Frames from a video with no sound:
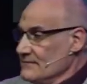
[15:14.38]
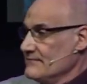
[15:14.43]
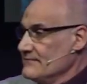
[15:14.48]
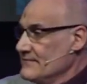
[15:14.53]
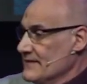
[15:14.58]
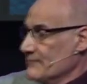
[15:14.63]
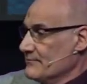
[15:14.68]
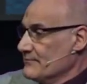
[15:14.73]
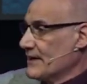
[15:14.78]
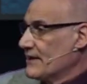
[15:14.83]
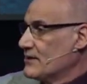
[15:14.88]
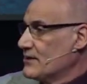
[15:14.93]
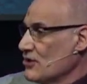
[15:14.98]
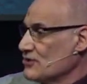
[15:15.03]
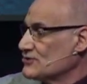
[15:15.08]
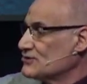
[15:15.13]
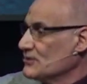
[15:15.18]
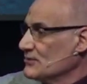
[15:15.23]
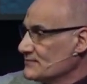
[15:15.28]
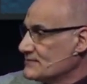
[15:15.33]
because
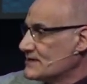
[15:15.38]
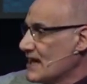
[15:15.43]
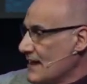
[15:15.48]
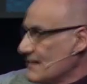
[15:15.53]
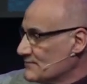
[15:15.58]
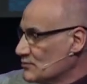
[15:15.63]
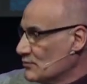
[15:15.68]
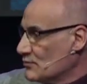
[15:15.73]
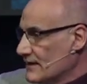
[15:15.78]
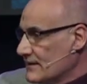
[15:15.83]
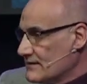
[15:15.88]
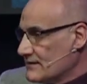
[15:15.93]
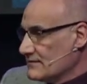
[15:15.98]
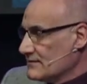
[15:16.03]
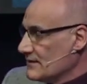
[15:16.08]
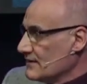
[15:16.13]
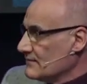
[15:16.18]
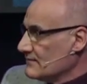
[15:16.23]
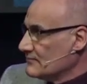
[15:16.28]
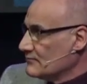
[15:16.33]
sometimes
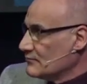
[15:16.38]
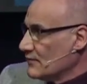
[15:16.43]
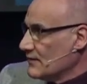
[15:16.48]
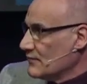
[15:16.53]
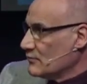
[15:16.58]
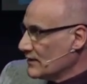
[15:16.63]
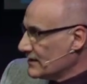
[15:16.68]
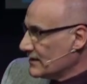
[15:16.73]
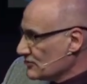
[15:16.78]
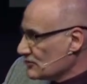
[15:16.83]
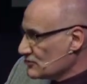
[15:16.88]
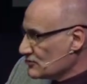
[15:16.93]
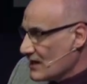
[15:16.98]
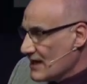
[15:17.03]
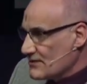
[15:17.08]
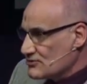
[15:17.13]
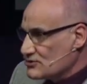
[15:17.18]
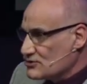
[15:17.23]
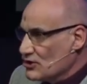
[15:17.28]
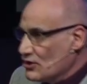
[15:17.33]
we can get
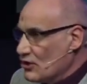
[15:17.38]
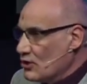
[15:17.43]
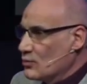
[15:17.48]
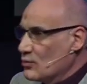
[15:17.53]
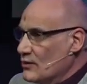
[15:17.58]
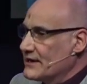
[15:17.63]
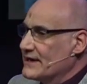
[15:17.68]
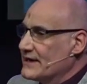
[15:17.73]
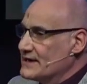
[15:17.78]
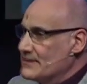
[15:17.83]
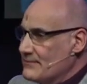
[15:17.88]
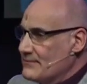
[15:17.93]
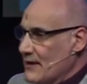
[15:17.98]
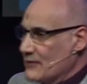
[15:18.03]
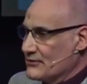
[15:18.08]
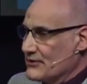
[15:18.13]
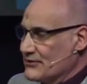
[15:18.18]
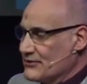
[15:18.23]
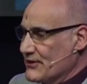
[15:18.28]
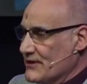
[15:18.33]
so worried about the
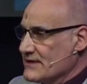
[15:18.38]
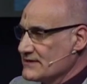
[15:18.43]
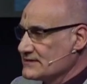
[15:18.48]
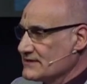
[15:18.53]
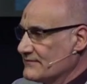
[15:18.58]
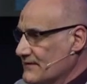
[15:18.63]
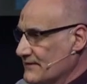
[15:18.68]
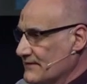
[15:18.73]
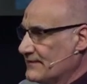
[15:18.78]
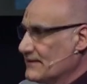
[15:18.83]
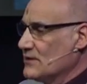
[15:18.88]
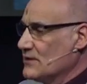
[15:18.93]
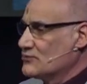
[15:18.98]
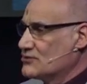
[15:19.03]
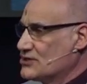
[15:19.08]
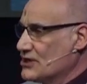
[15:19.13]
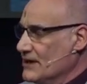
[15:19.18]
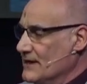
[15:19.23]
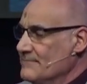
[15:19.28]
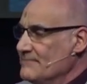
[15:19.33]
things of the
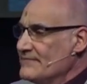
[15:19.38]
future